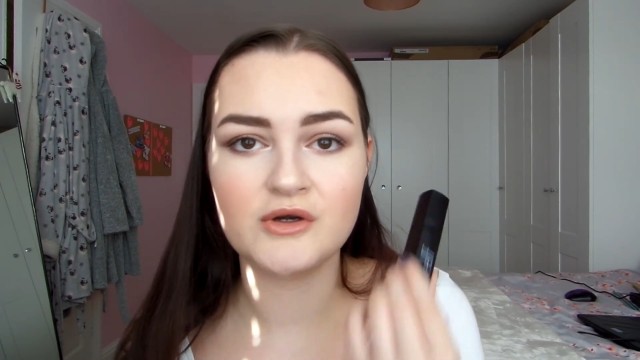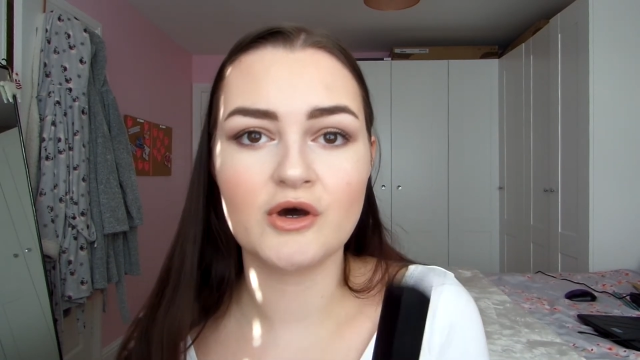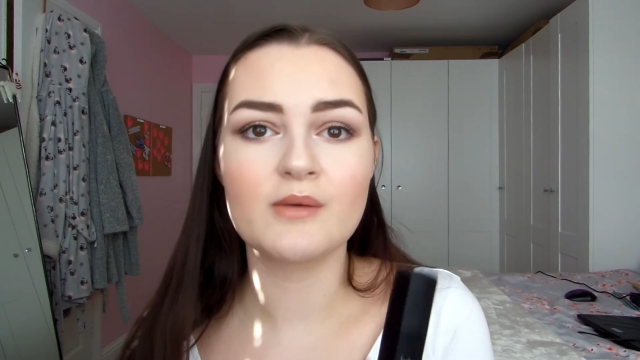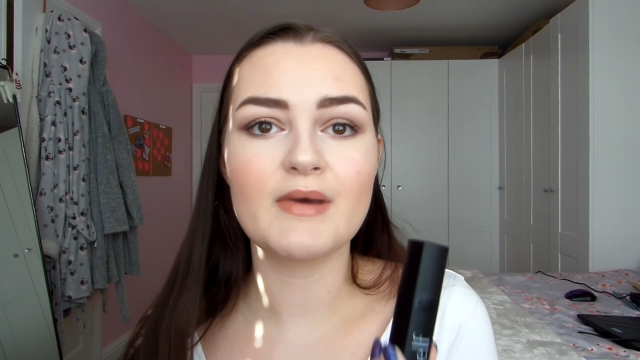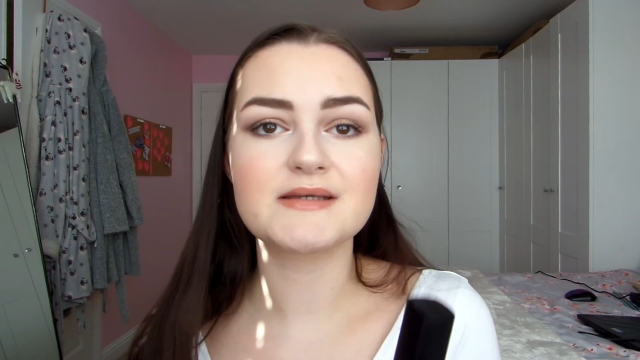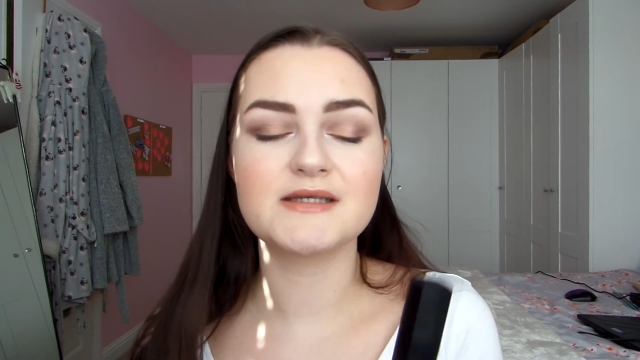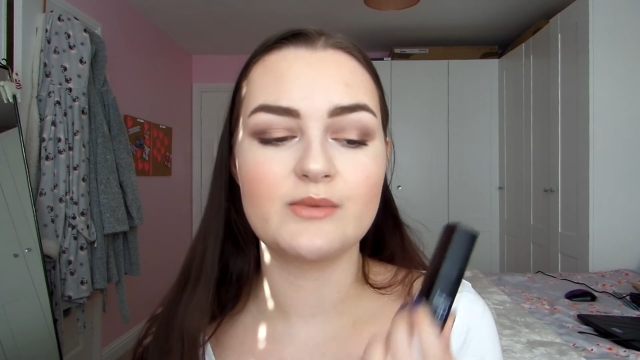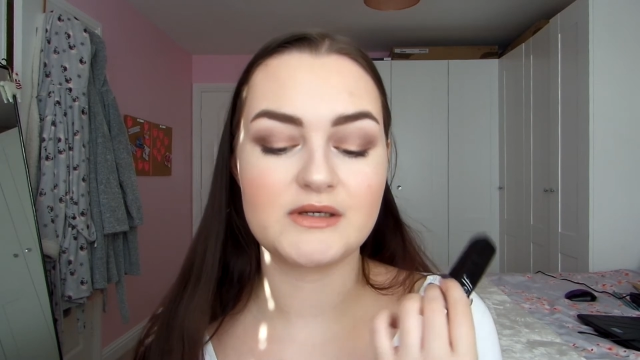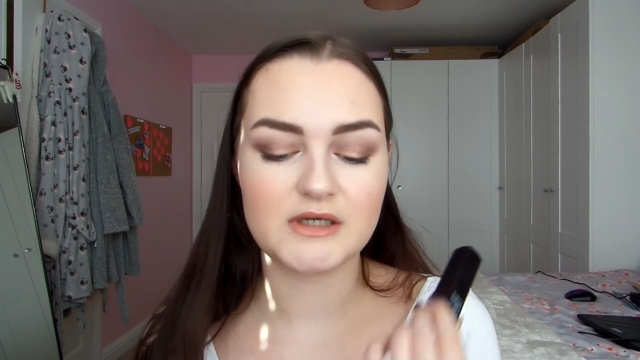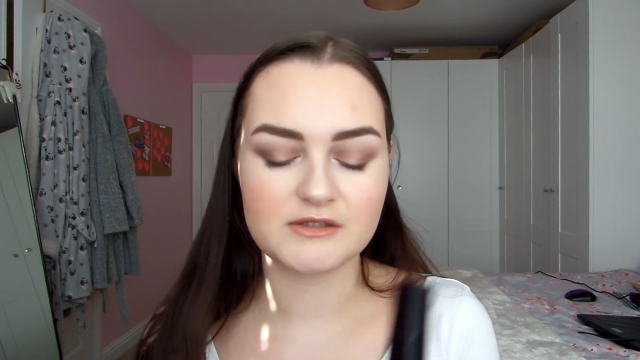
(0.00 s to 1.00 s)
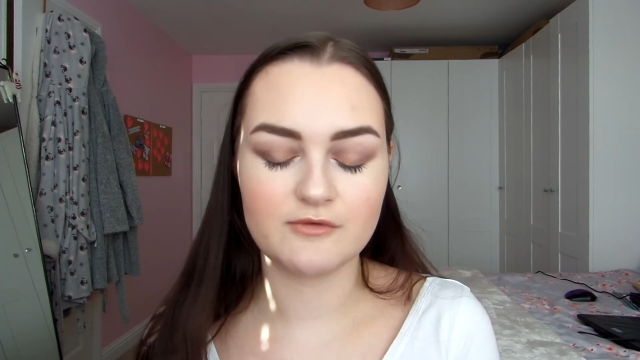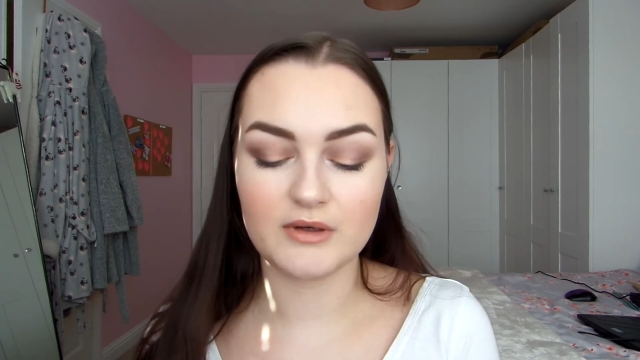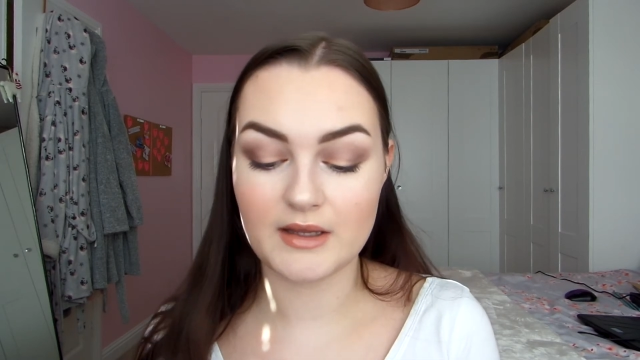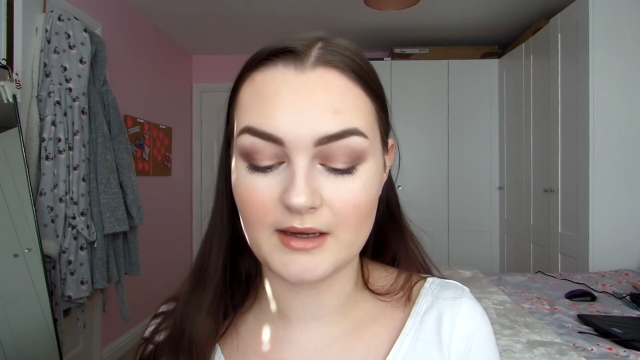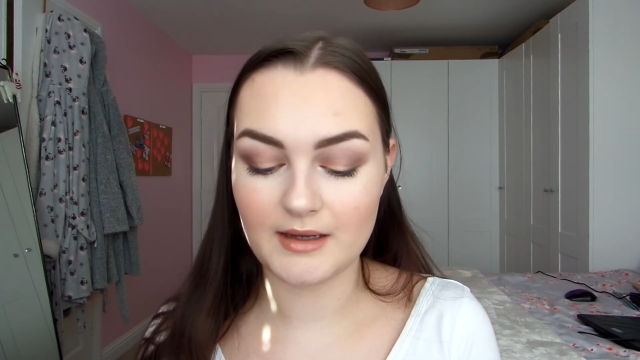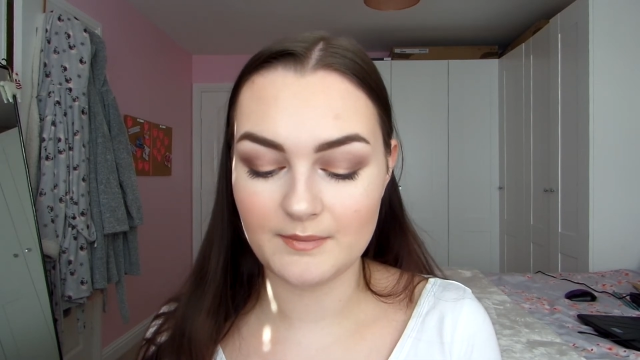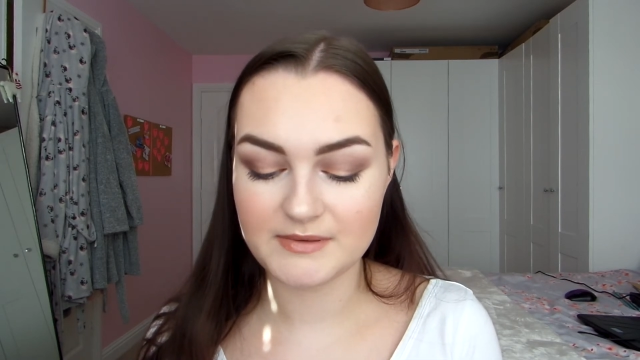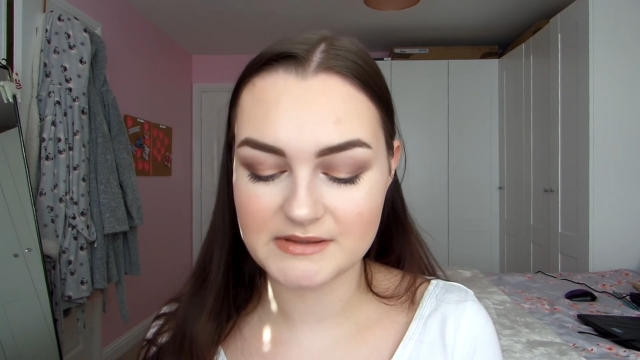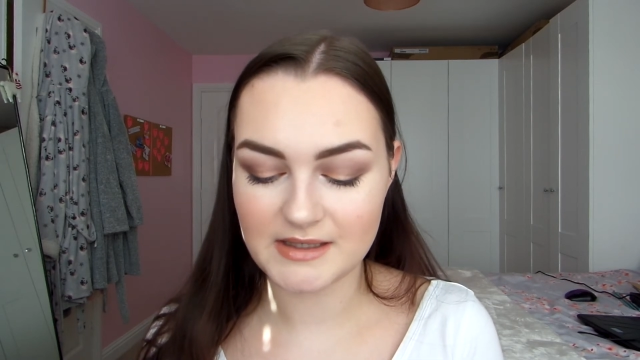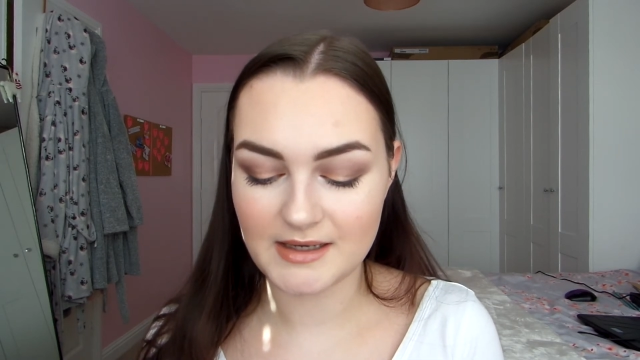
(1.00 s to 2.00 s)
Non-messy way to exfoliate your
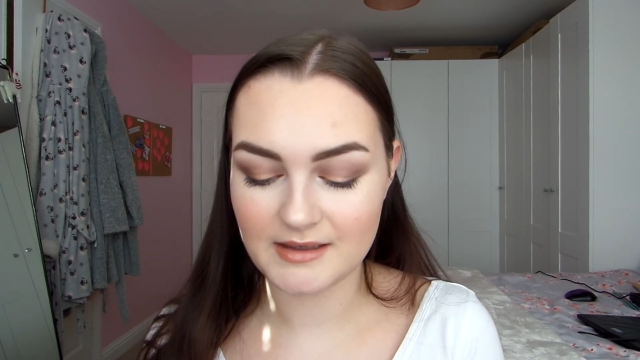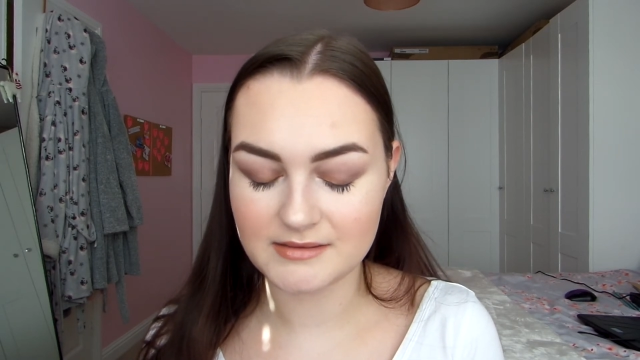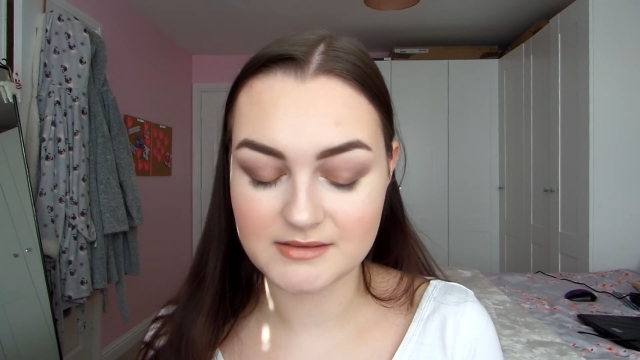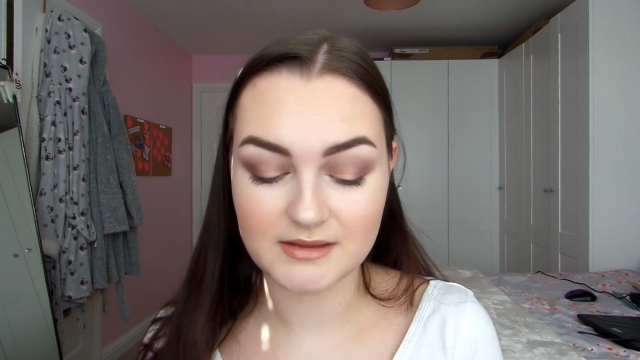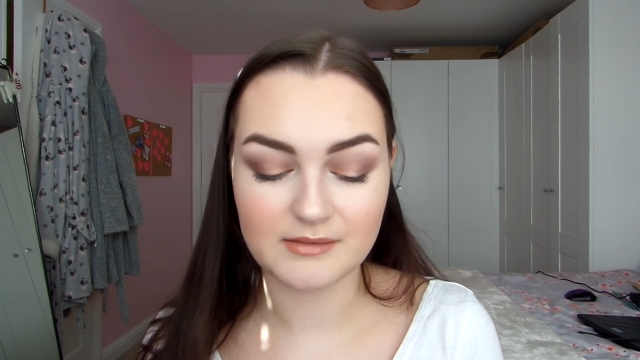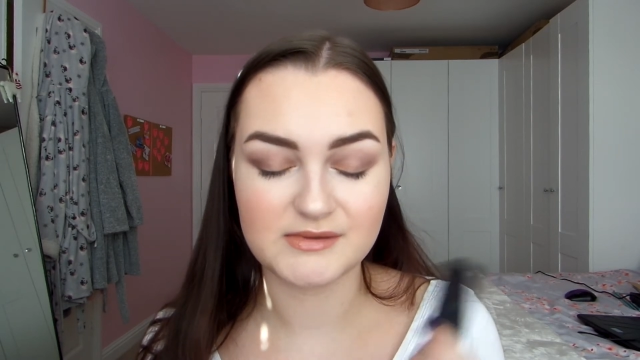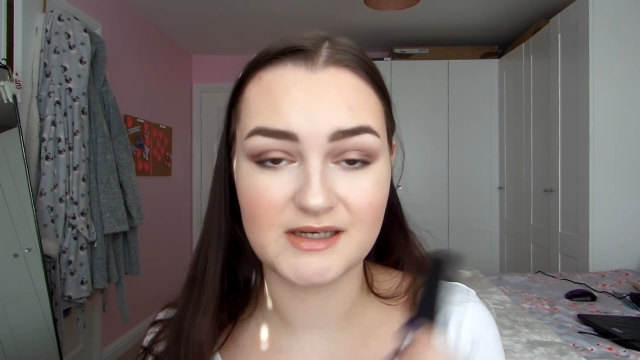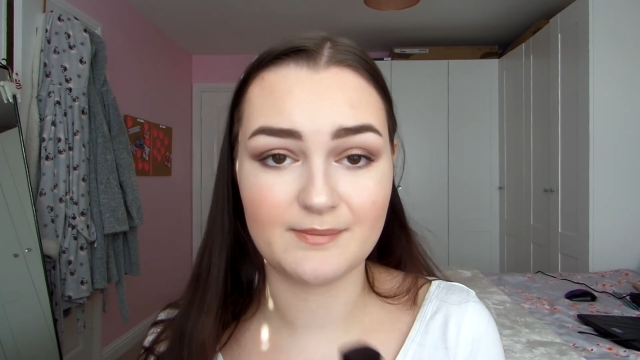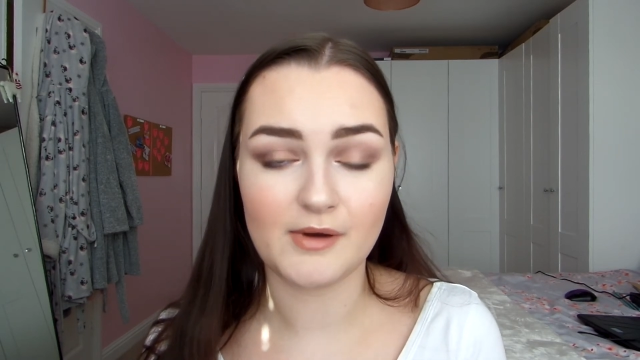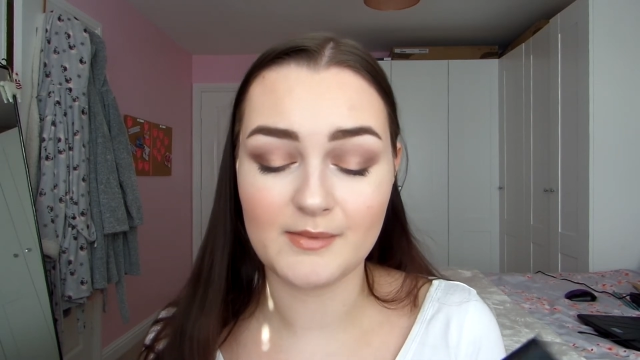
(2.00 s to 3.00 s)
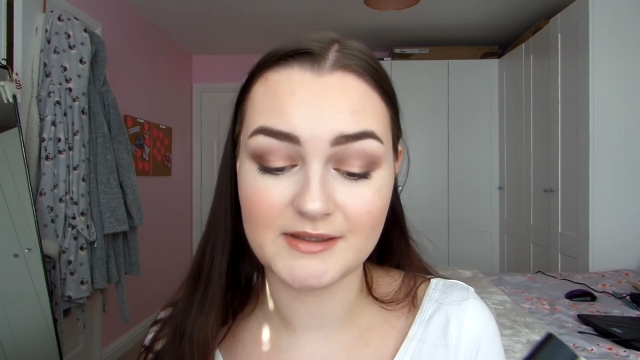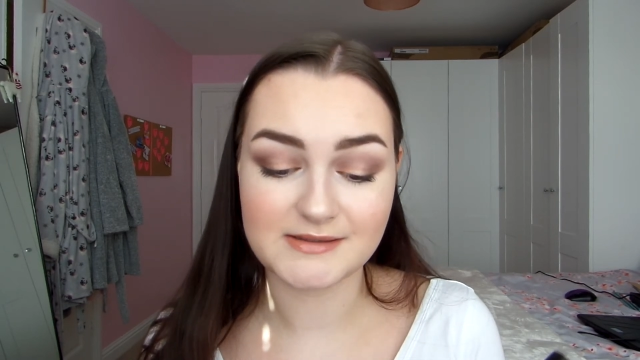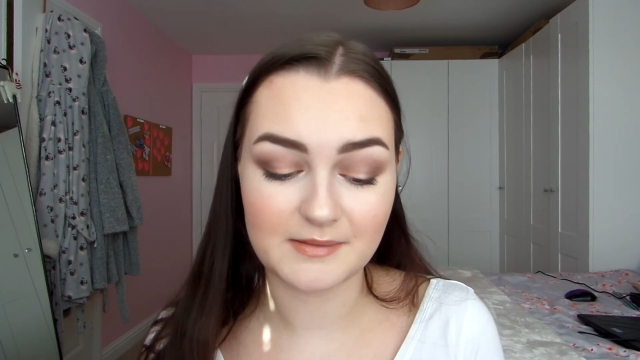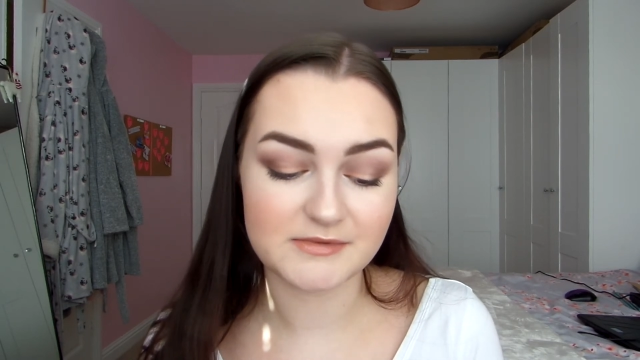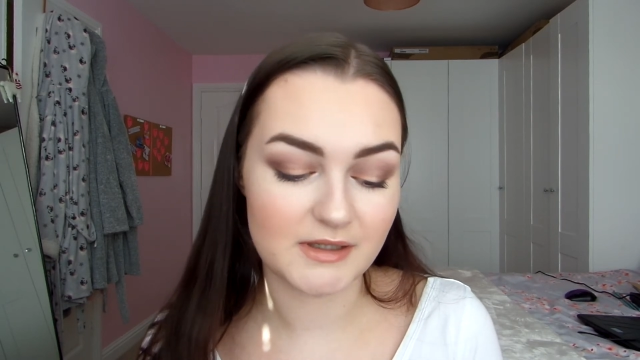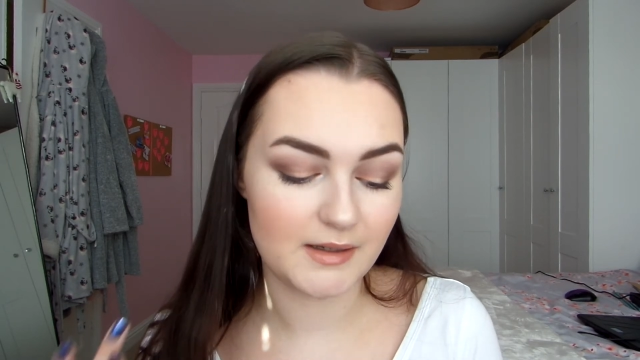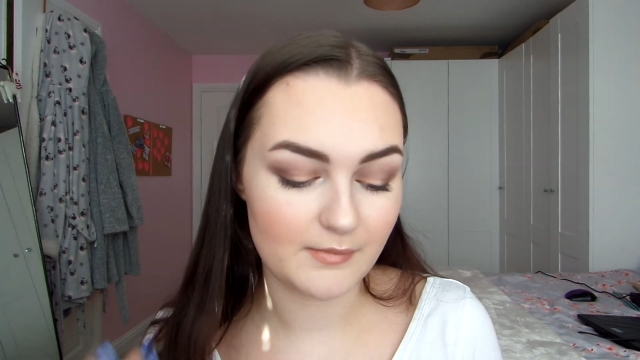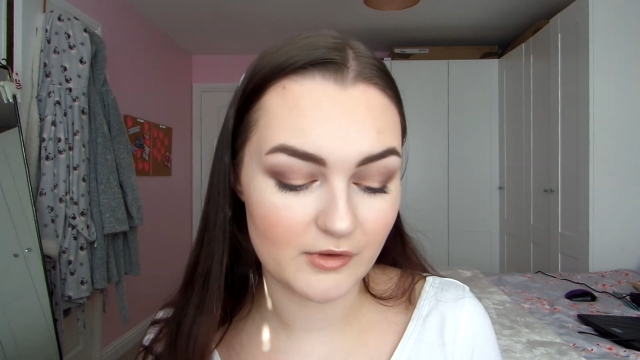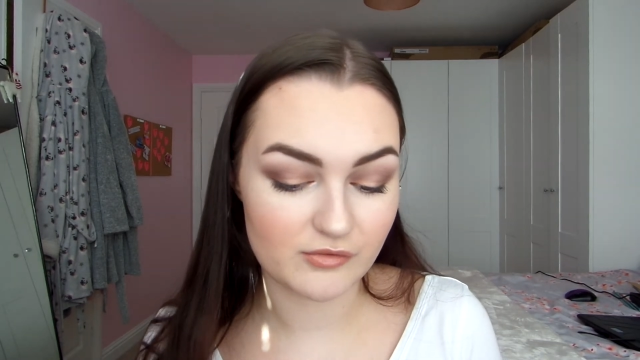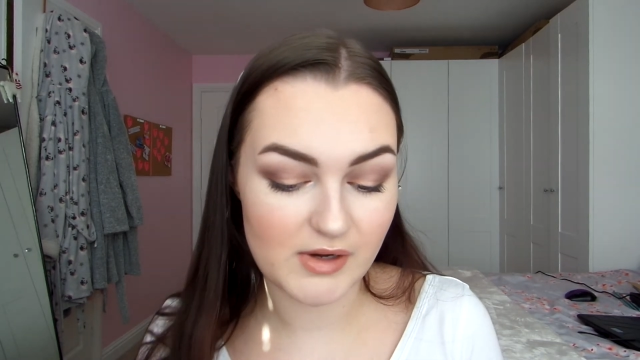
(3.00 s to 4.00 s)
lips and it was a lip balm at the same
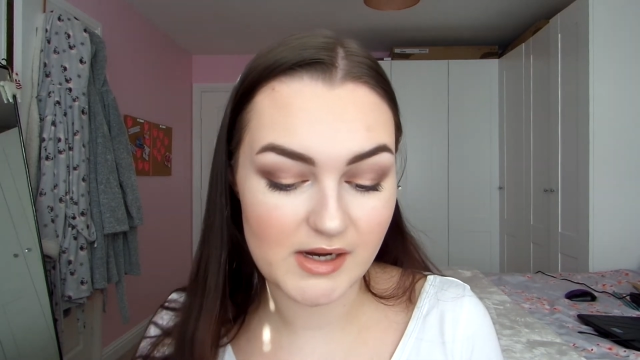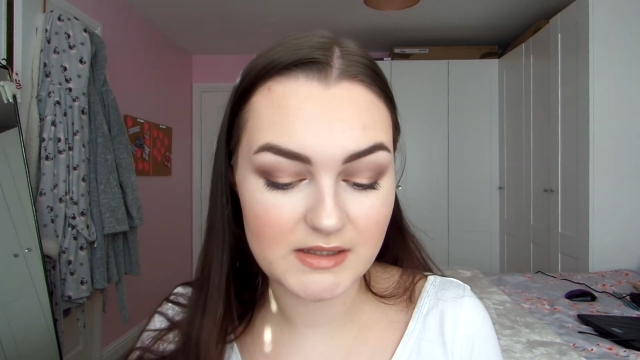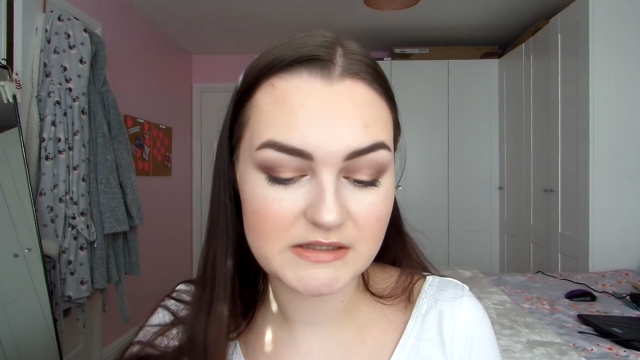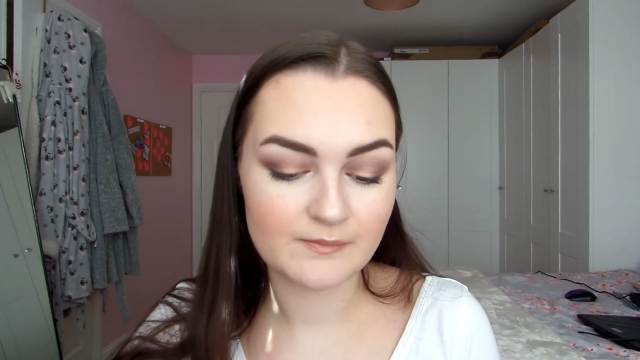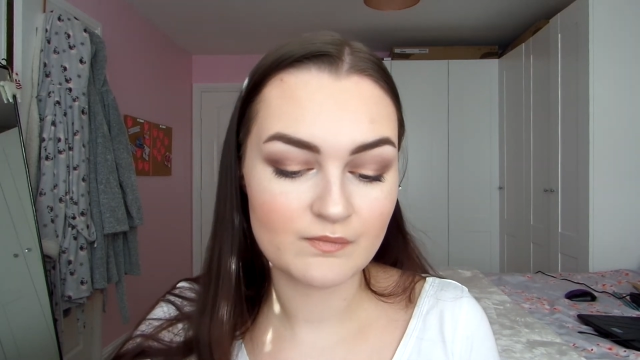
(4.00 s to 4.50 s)
time. Great.